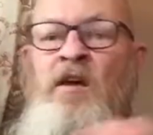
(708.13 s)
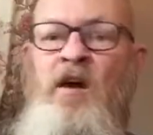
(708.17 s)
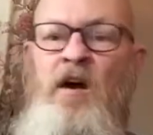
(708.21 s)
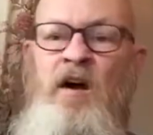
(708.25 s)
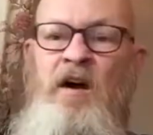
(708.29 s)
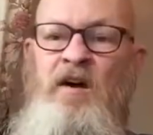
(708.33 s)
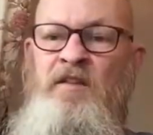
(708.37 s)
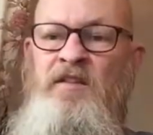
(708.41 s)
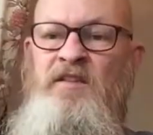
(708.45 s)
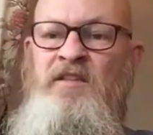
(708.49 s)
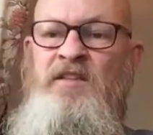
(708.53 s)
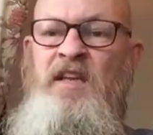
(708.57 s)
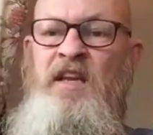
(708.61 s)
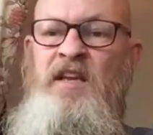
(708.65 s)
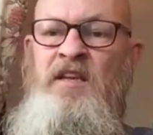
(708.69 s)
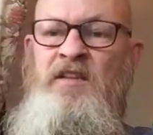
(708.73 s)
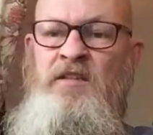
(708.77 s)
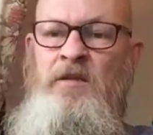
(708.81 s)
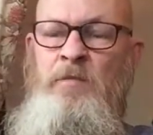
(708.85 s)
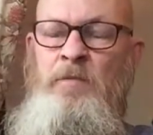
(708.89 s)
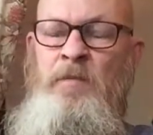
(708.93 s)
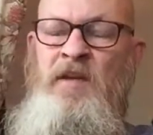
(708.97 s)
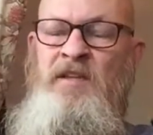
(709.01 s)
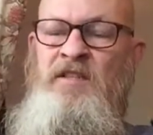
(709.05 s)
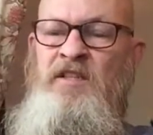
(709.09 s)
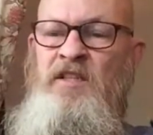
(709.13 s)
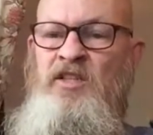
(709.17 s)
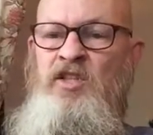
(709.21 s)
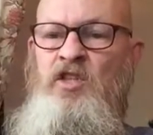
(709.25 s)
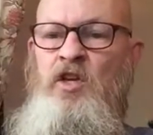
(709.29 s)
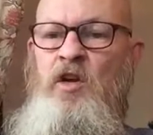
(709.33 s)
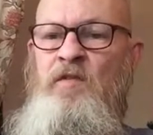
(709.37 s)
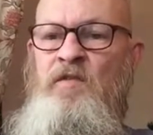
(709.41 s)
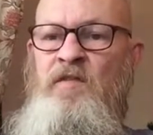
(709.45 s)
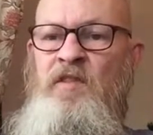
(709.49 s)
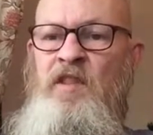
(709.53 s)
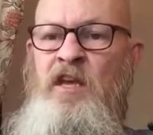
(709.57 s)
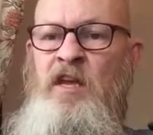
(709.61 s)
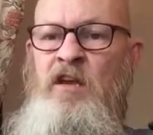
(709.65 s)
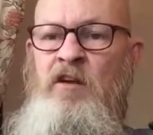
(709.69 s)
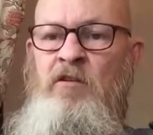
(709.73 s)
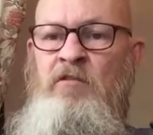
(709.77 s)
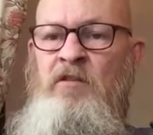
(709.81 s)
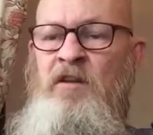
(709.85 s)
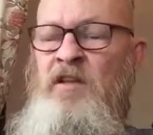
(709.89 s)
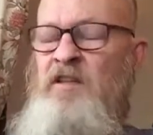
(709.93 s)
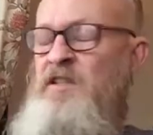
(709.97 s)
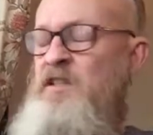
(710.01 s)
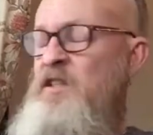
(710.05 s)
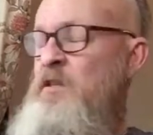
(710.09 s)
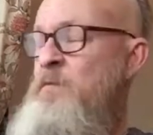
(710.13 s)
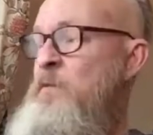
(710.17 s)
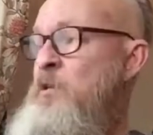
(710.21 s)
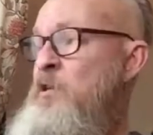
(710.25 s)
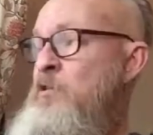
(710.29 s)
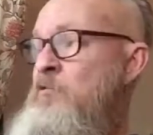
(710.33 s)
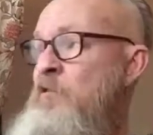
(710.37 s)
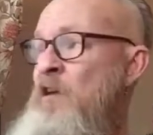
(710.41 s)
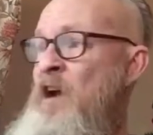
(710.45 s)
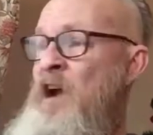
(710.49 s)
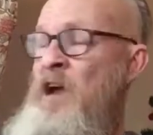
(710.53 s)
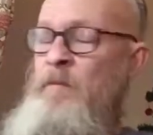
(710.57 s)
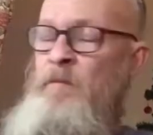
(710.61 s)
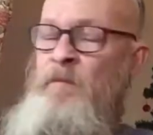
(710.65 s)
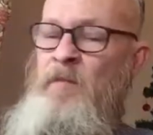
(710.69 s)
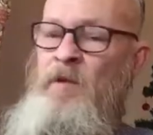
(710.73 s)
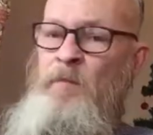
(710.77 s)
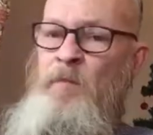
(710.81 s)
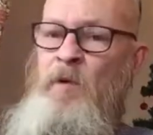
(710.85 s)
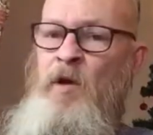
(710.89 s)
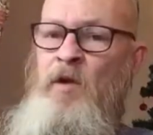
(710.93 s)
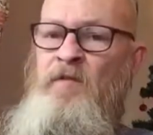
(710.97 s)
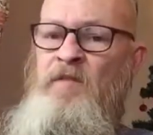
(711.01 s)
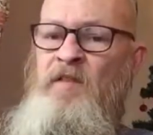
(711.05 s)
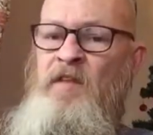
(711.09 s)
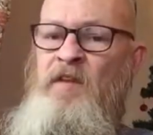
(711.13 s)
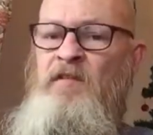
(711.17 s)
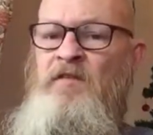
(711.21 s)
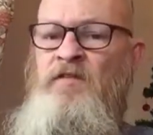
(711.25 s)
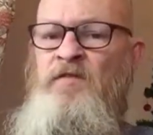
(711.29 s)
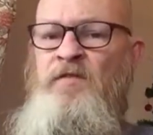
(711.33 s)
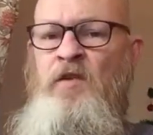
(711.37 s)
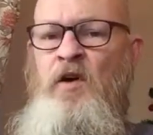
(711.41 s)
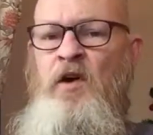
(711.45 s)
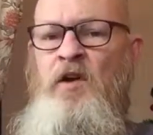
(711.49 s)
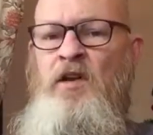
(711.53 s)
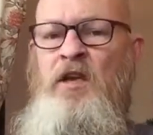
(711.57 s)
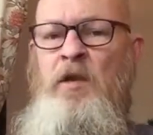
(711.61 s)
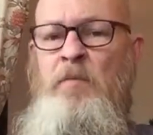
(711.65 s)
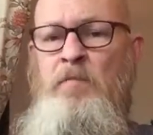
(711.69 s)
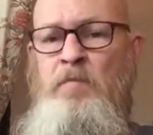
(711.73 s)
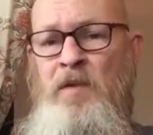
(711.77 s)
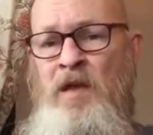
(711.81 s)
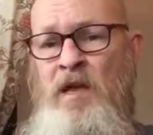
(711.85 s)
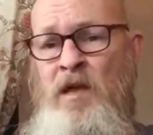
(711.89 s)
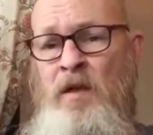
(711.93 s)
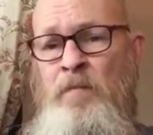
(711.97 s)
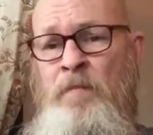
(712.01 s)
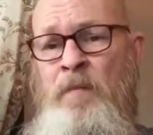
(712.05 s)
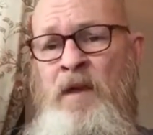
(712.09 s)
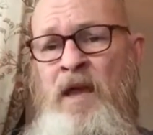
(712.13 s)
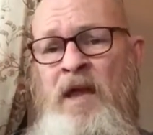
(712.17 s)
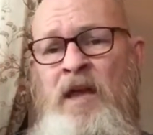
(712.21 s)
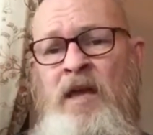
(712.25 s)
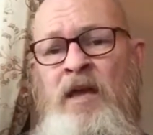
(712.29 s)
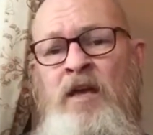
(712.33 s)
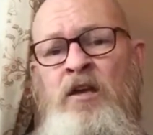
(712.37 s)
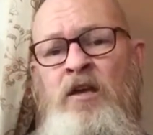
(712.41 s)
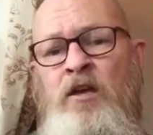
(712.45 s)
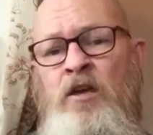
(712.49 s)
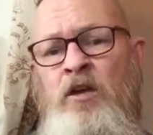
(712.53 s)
Either send us a message over there on Instagram, I'm over there as Viking Beard Matt.